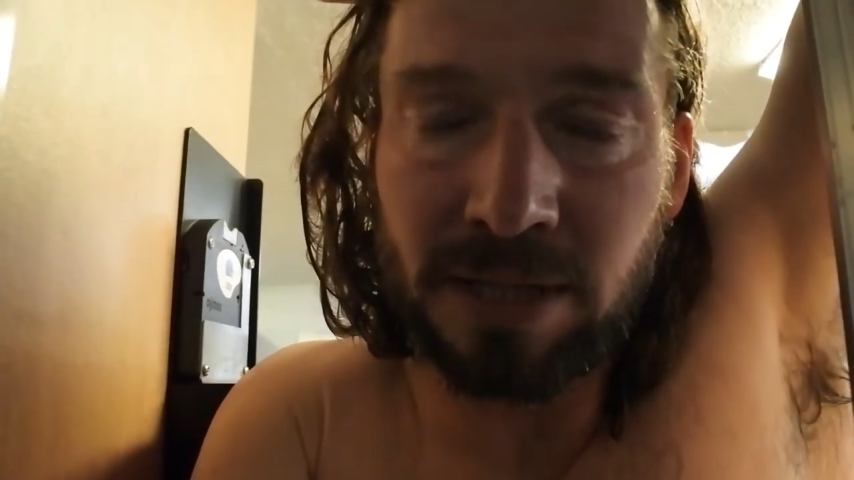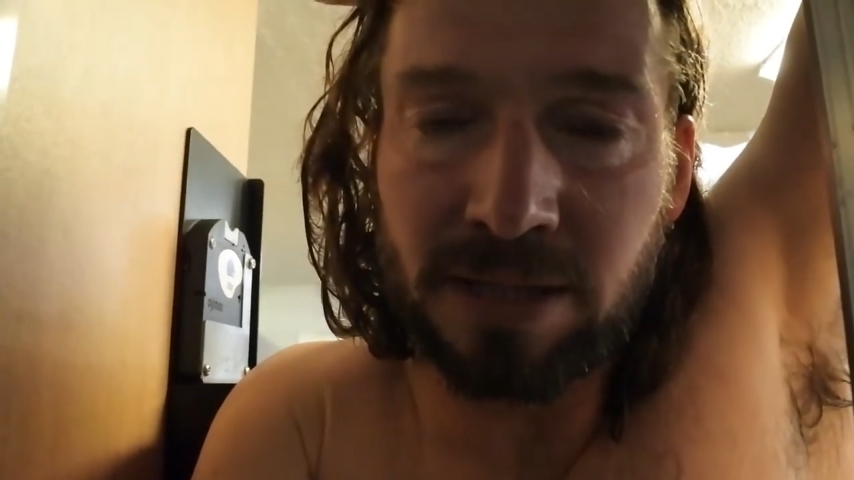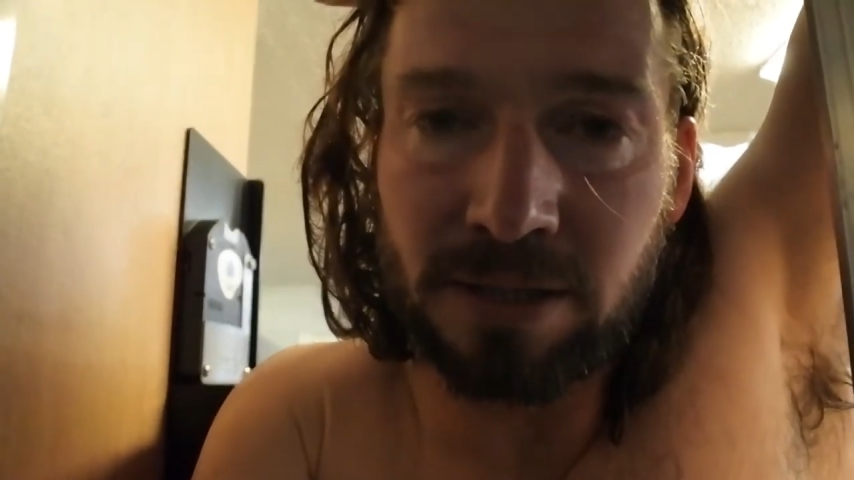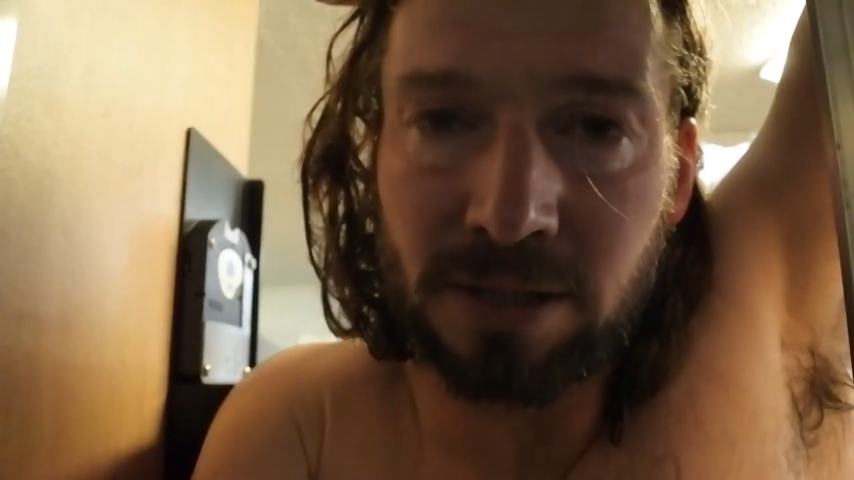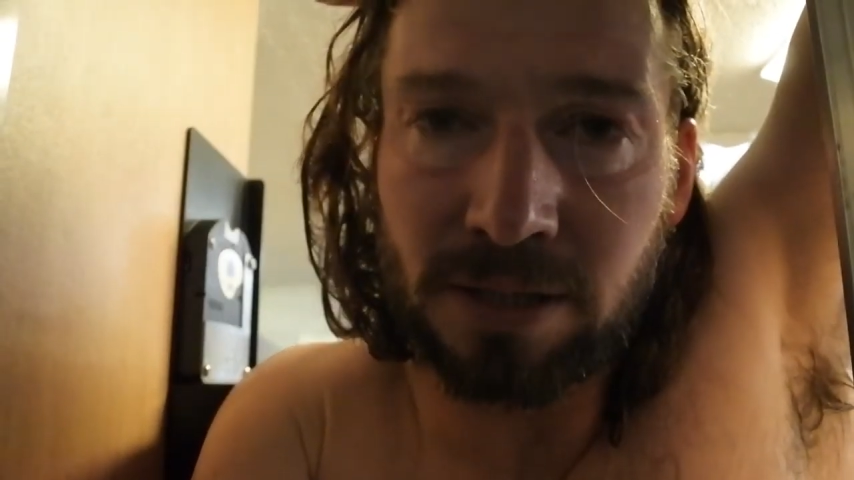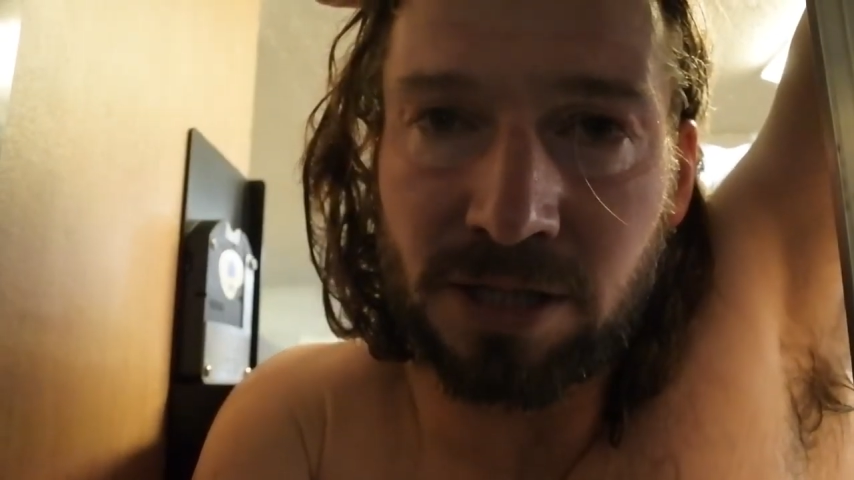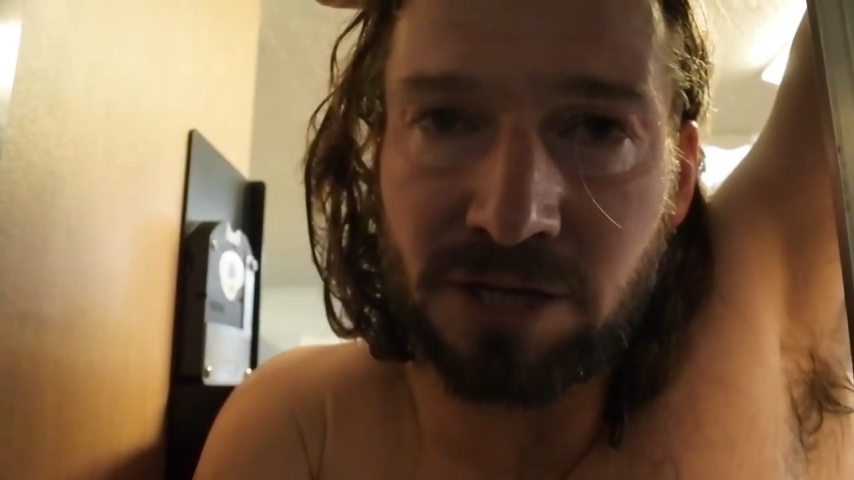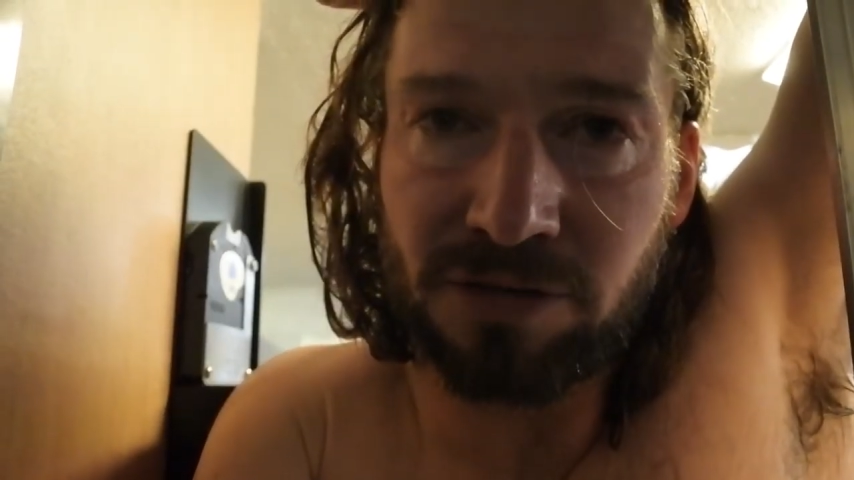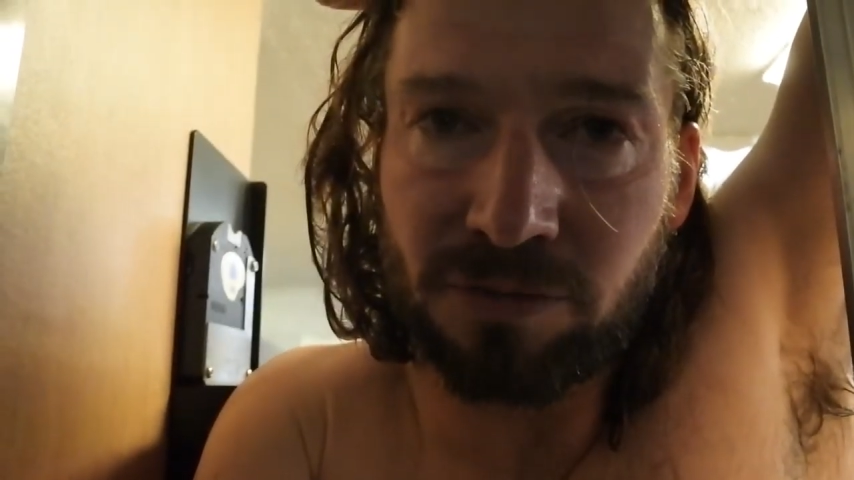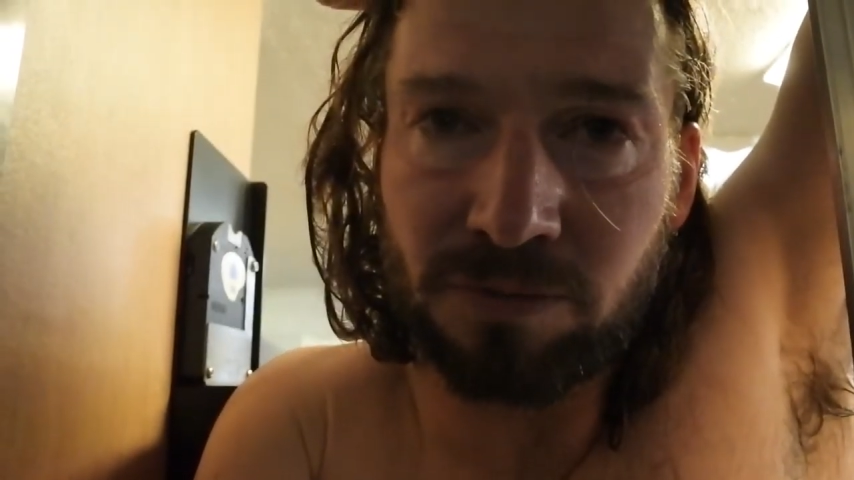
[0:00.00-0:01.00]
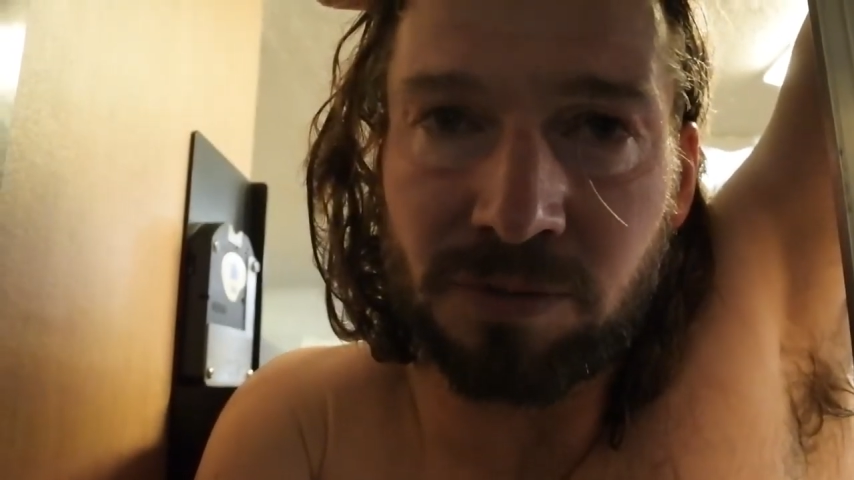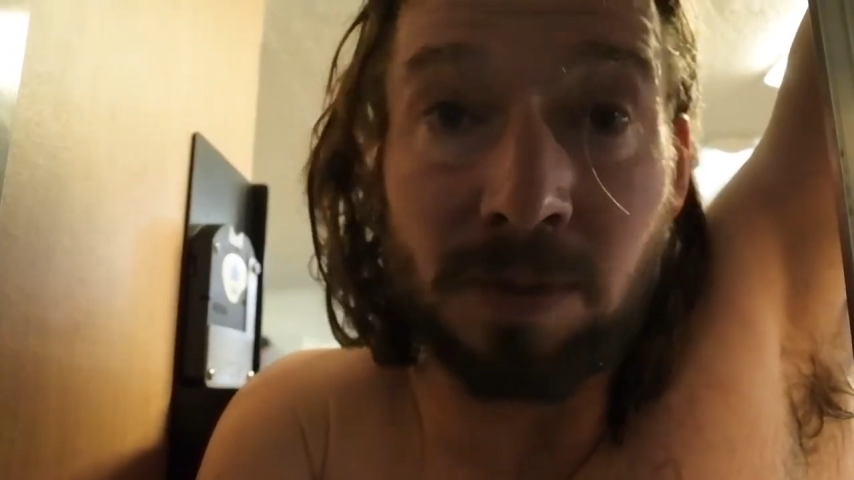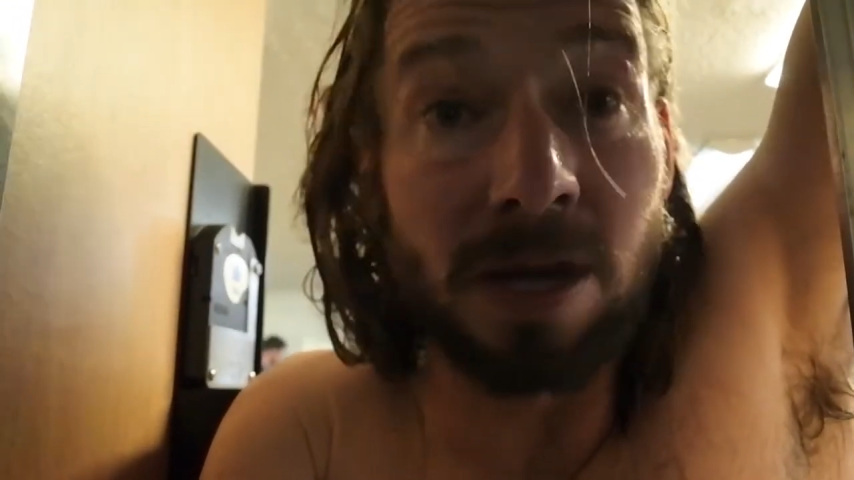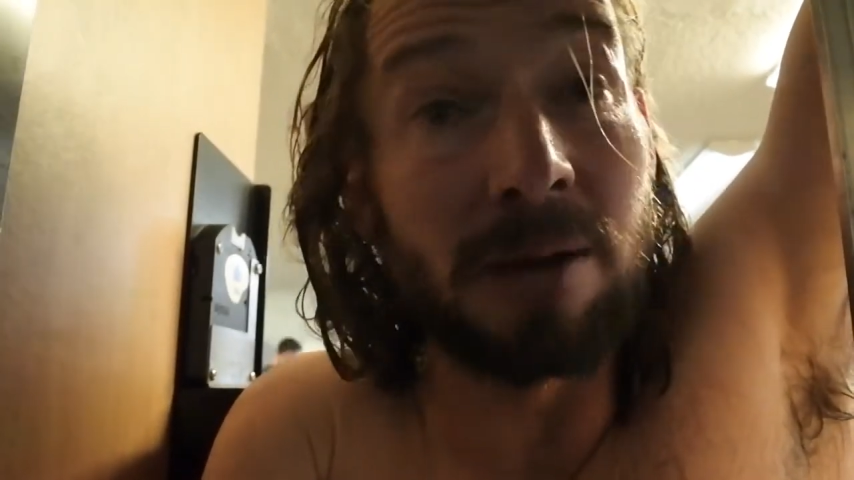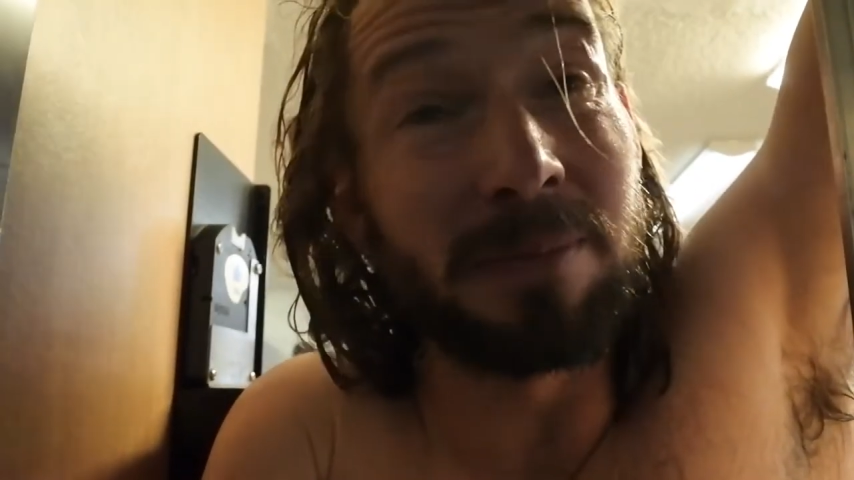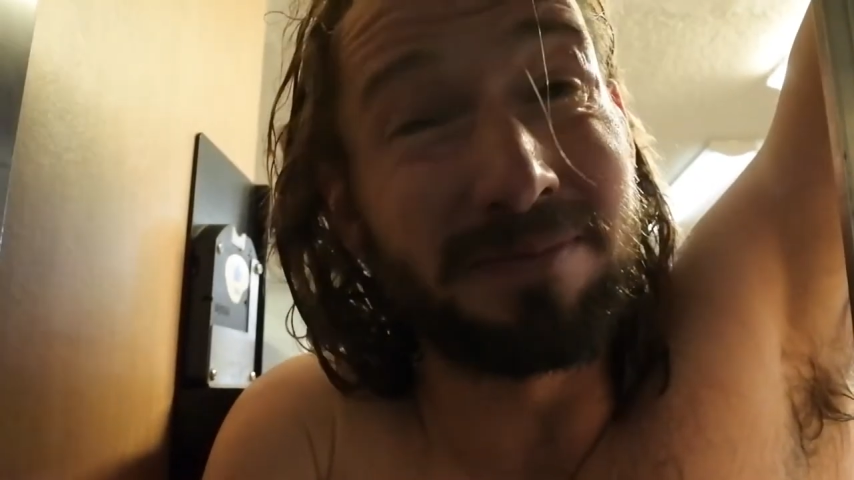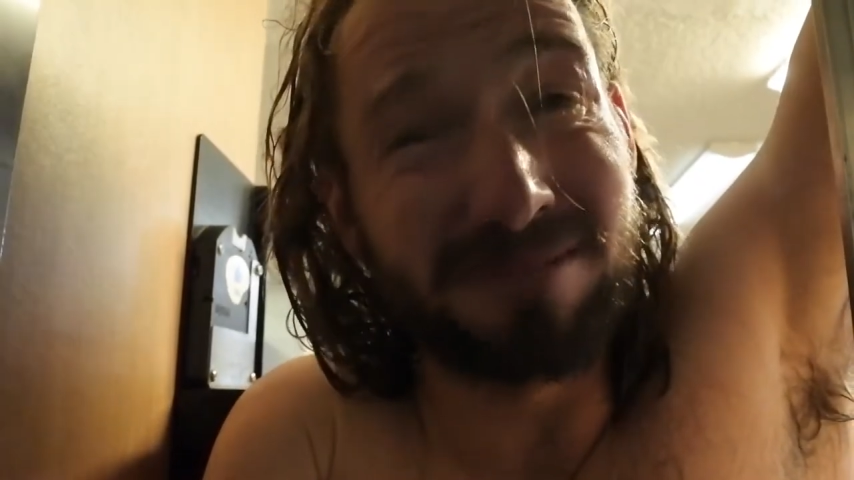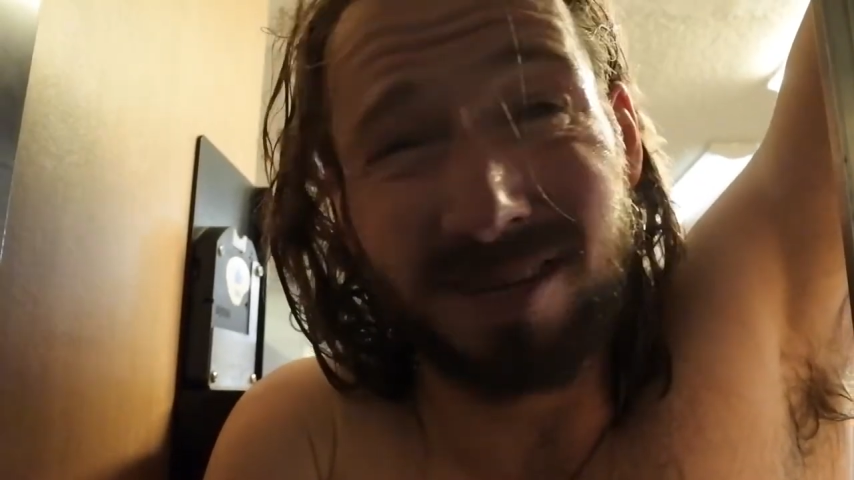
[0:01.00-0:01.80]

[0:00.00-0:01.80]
in the changing rooms, but I'm